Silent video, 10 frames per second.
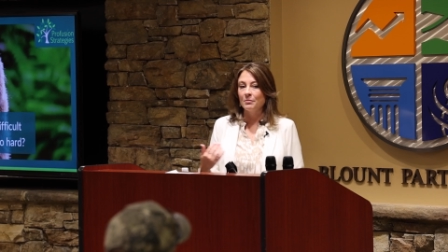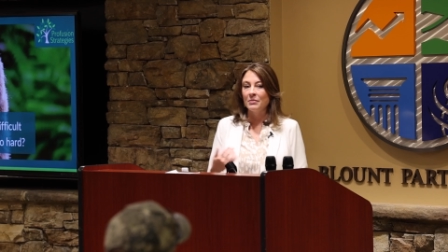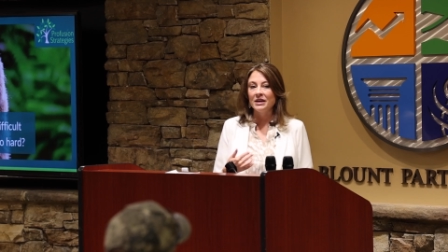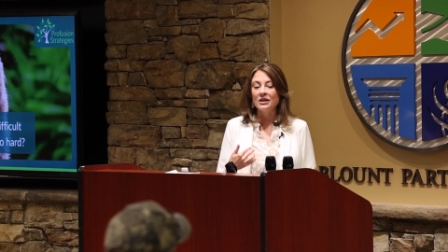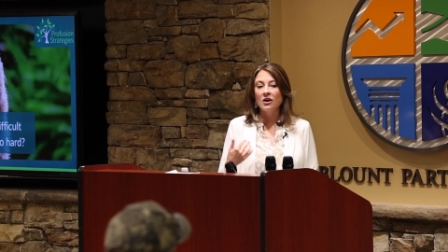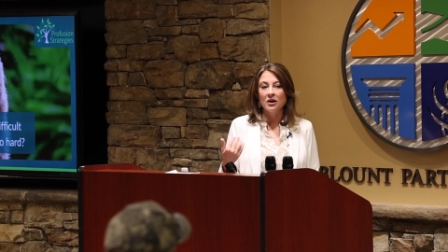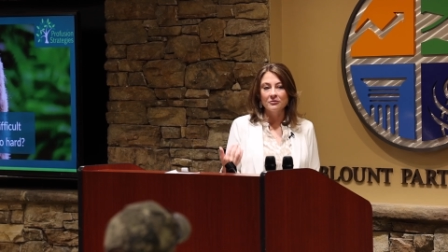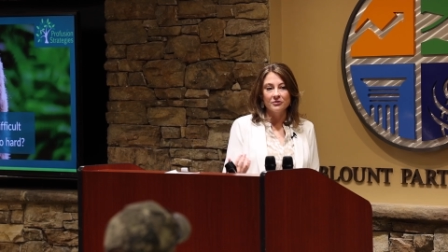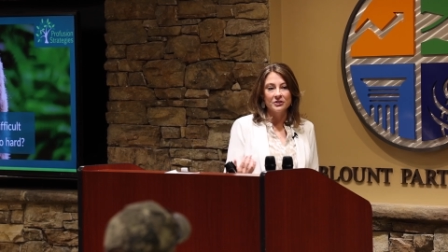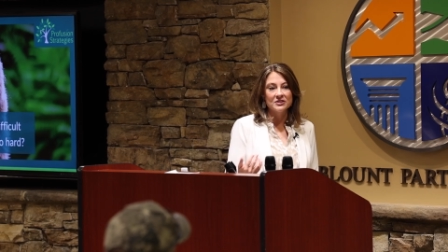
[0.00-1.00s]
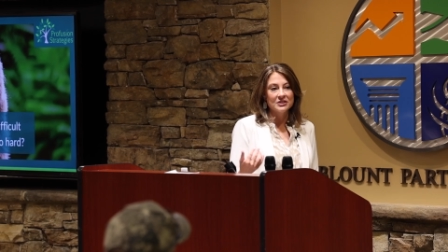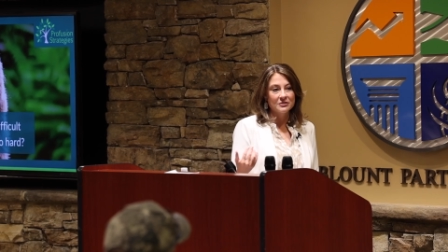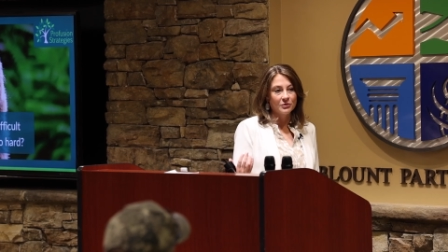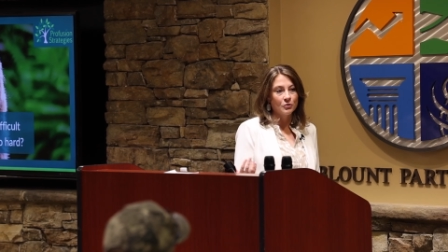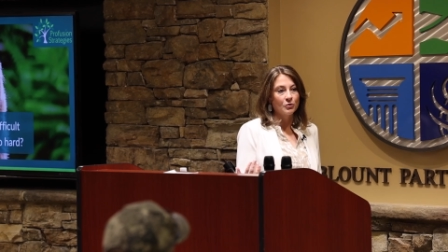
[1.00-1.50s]
can make conflict and
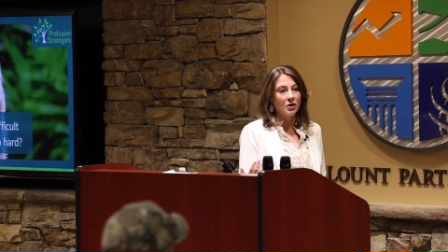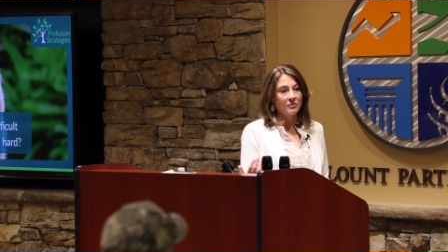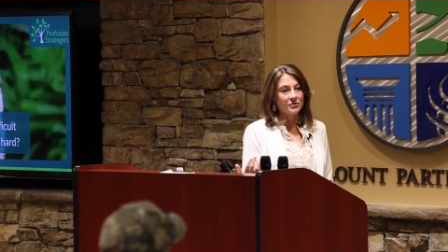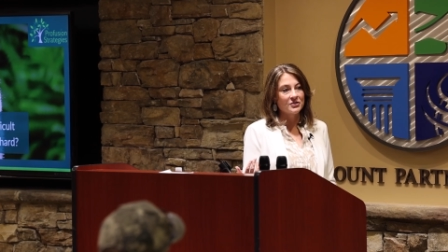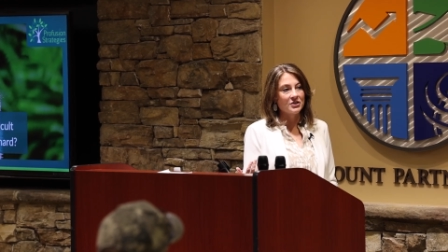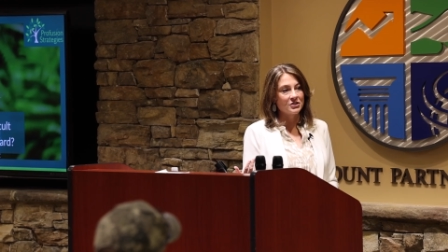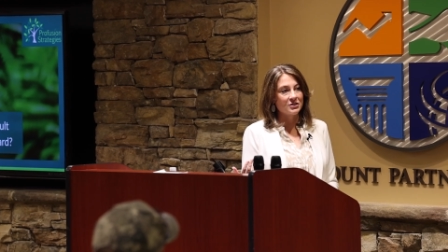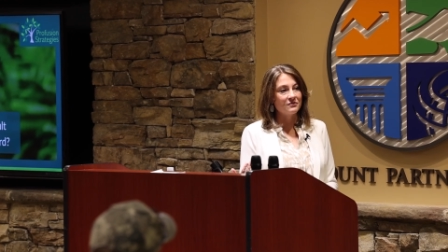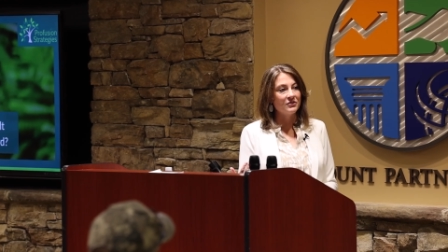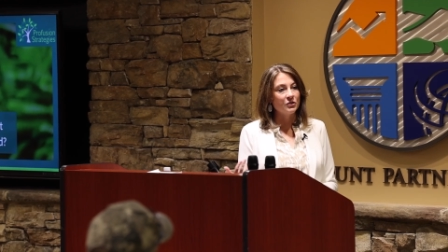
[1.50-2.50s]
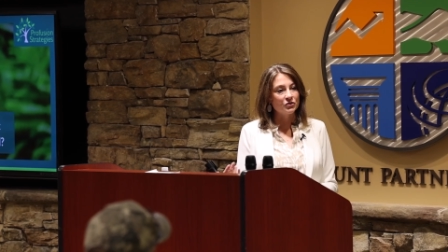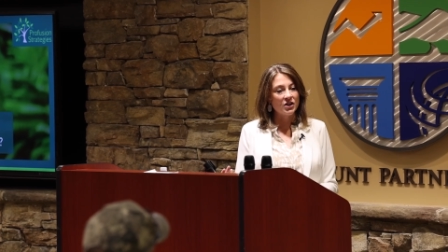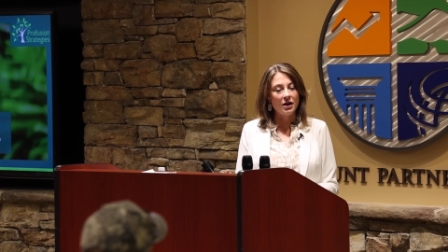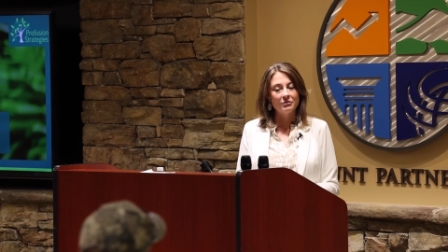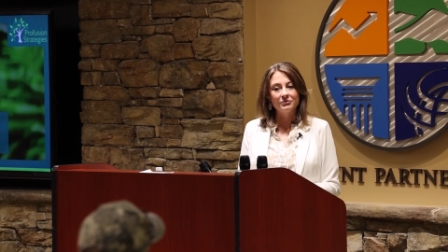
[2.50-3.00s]
difficult conversations feel
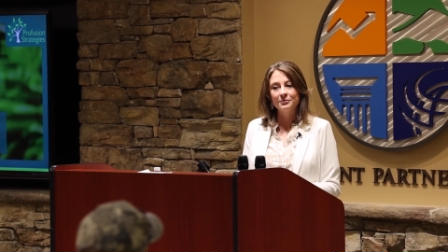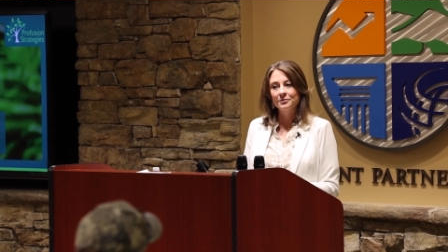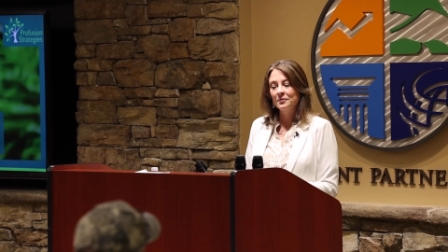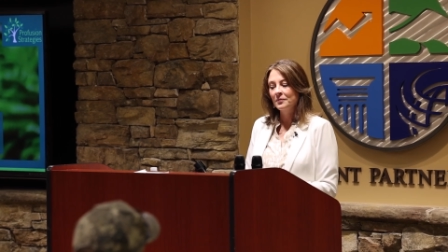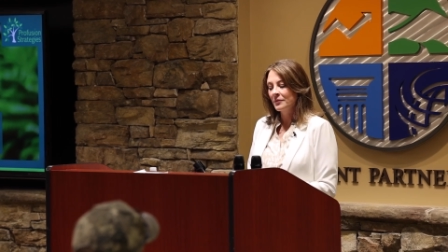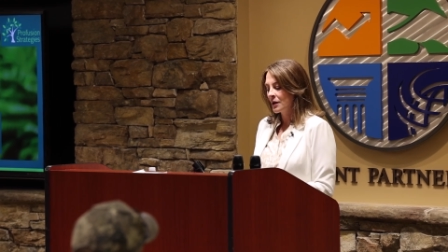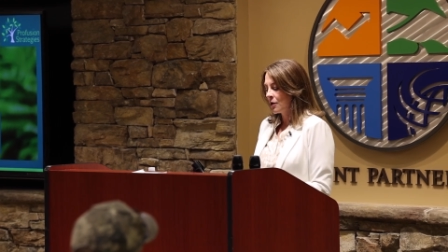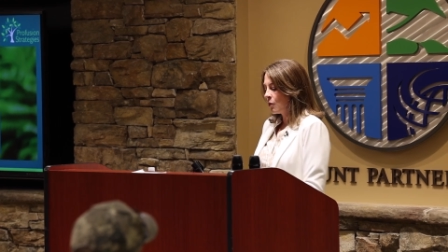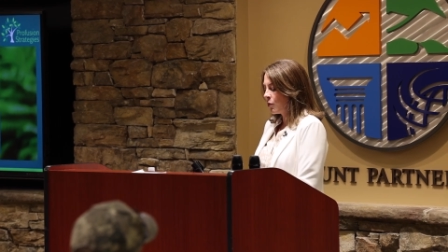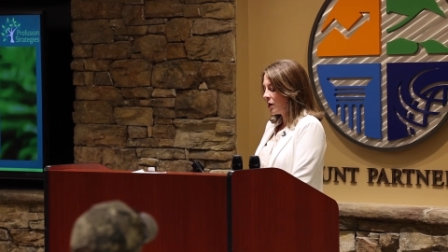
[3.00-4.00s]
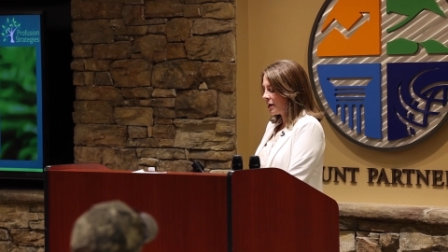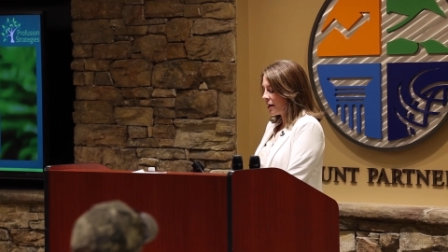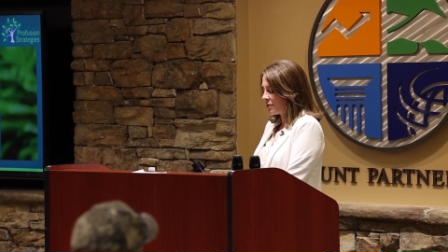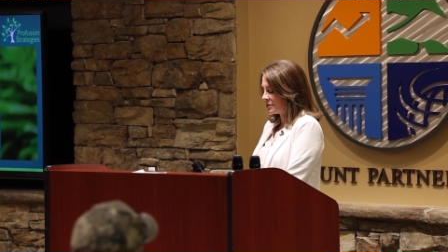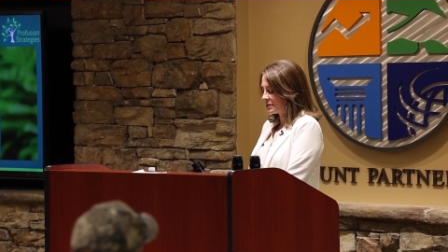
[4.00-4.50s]
tough. What
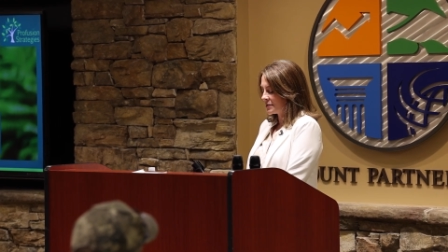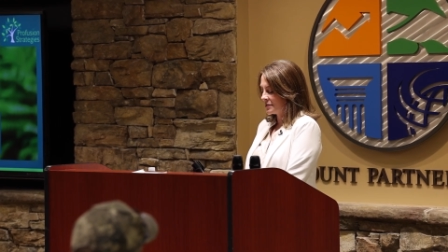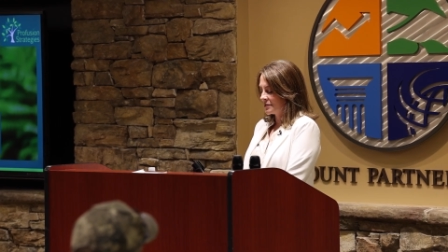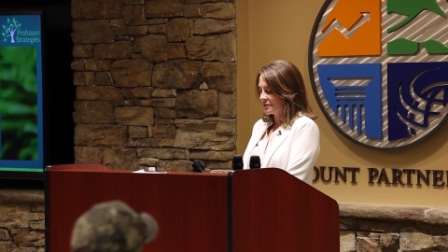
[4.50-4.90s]
else?